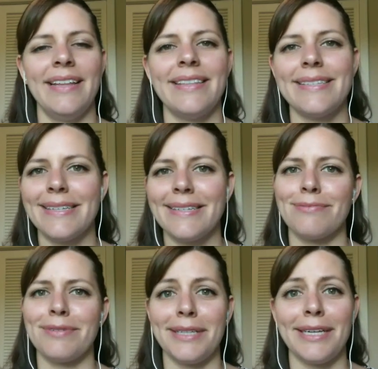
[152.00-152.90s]
This is
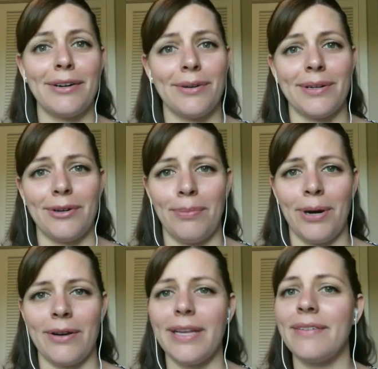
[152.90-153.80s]
really a critical
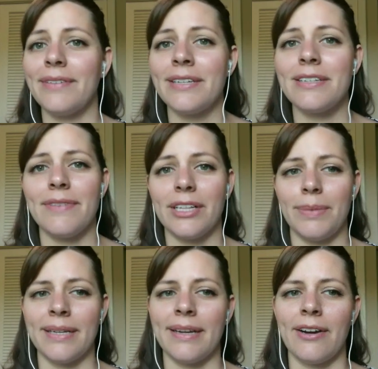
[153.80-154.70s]
part, even in
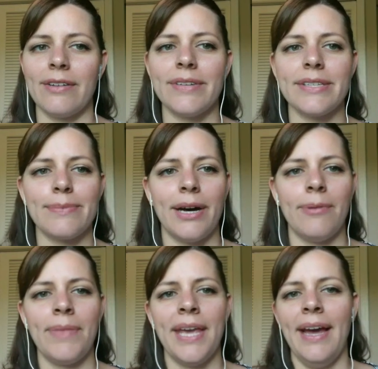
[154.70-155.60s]
developing narrative as
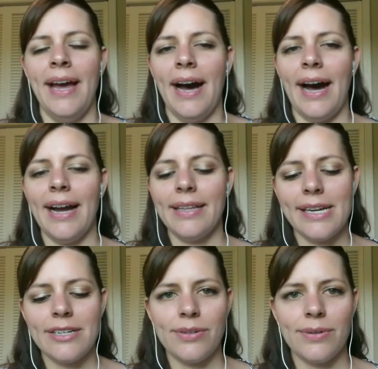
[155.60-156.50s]
well. I
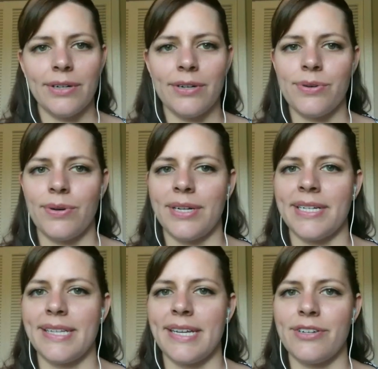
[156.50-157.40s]
like to encourage
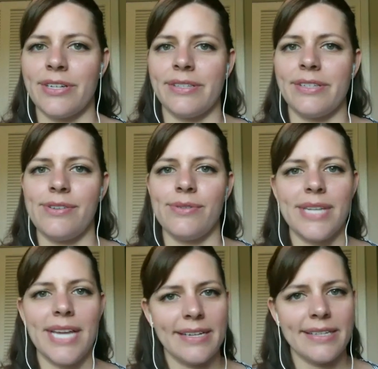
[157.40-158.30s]
organizations to
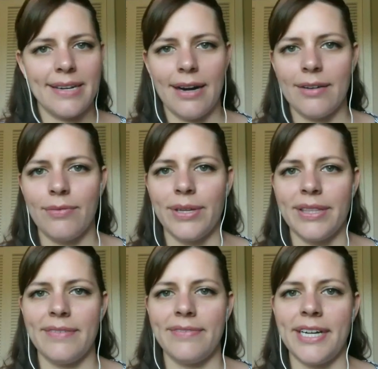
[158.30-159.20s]
take stock of
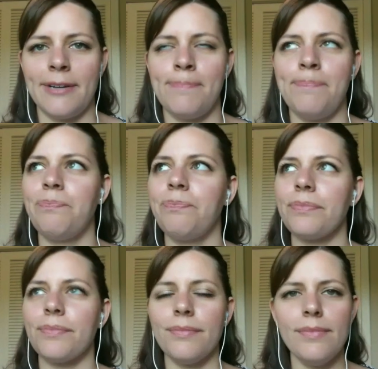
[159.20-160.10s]
what they've done,
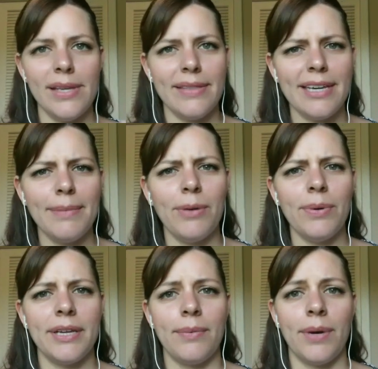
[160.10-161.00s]
think about
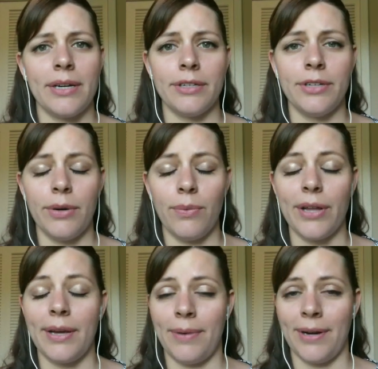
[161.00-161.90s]
what they want to go,
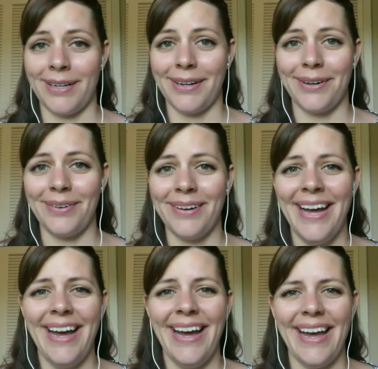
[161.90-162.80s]
where they want to go,
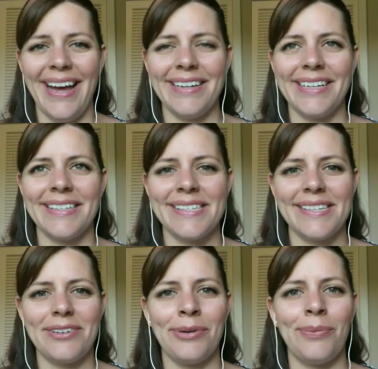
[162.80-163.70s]
and
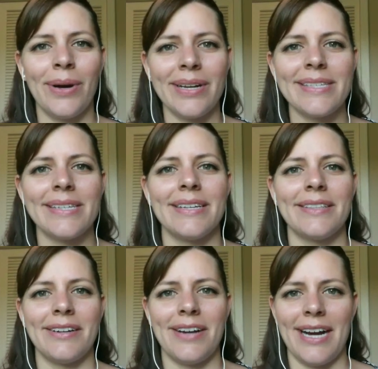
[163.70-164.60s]
consider what is it
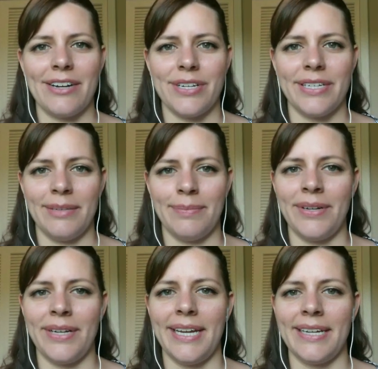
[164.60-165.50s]
that they're actually
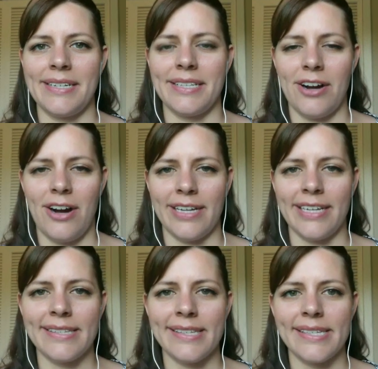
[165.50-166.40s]
communicating to their
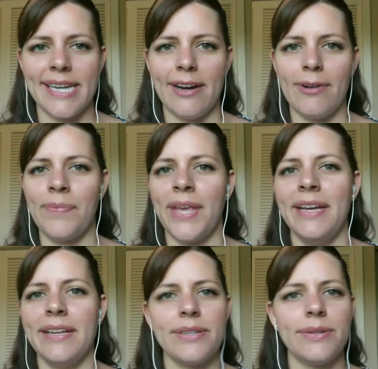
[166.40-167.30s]
audiences now.
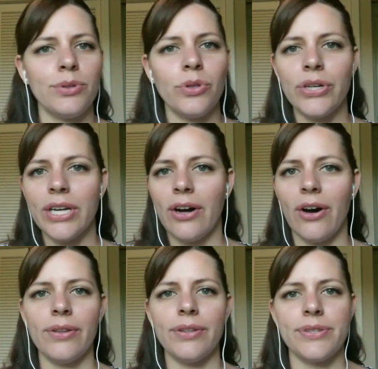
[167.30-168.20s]
So look at
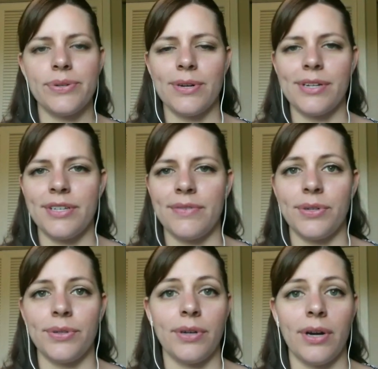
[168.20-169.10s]
all the stories you've
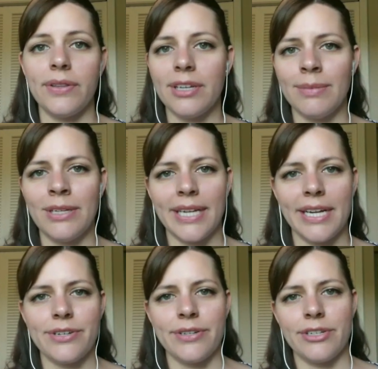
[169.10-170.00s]
told or all the
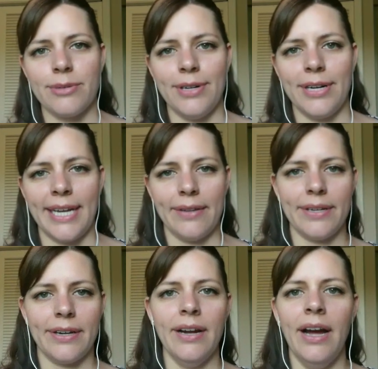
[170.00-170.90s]
communications you're putting out
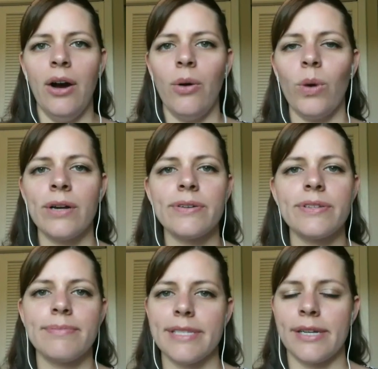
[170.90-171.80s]
there. What are
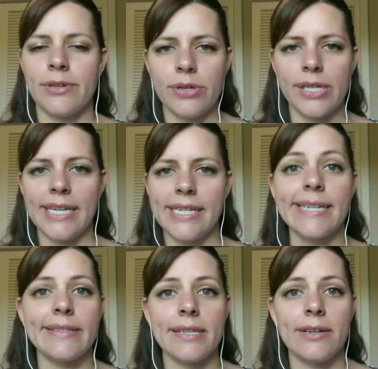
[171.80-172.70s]
some central
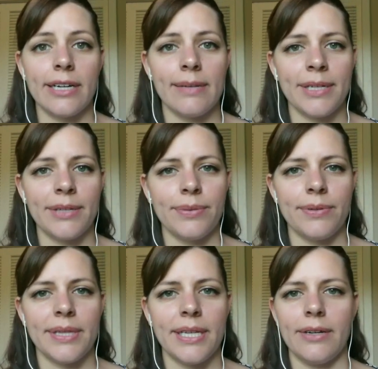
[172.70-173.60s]
ideas that are coming
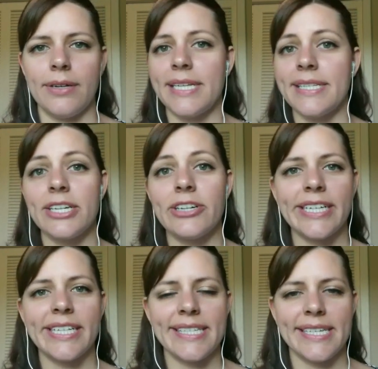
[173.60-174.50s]
through in there? Is there
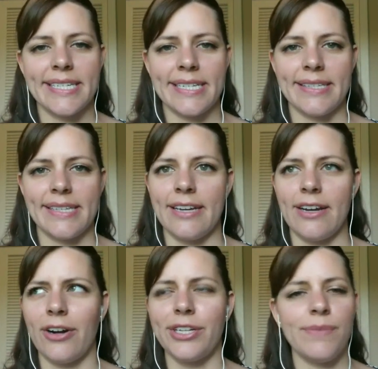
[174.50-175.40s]
consistency?
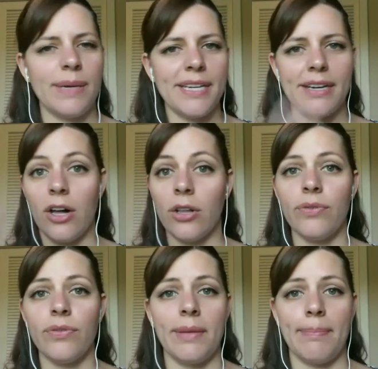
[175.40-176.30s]
Are you maybe all
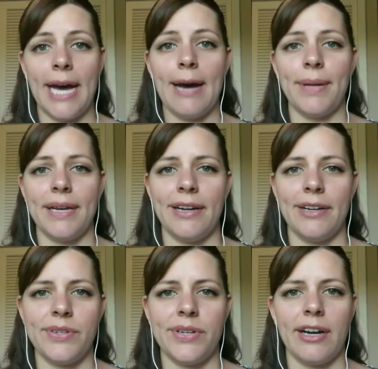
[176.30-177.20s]
over the map at how
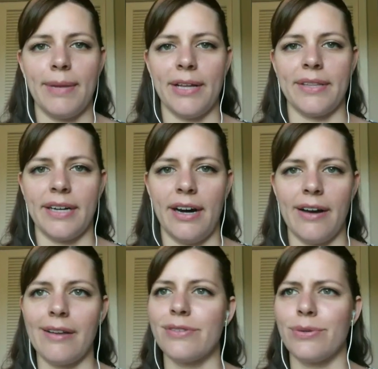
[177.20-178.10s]
you talk about the
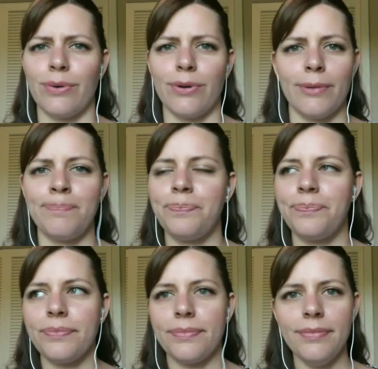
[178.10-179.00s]
cause or
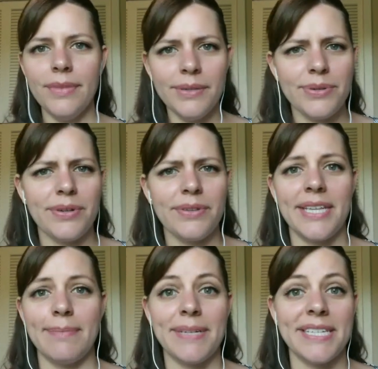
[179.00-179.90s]
sort of
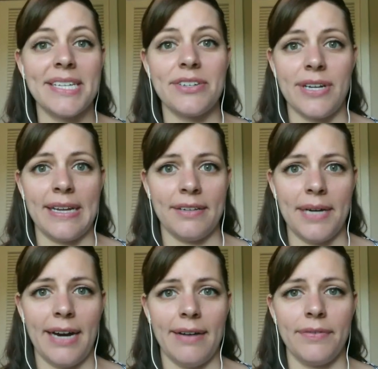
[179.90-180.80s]
the positioning you
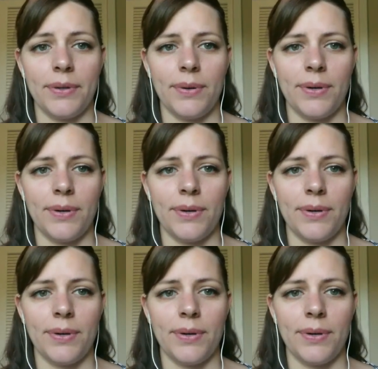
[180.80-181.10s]
have of your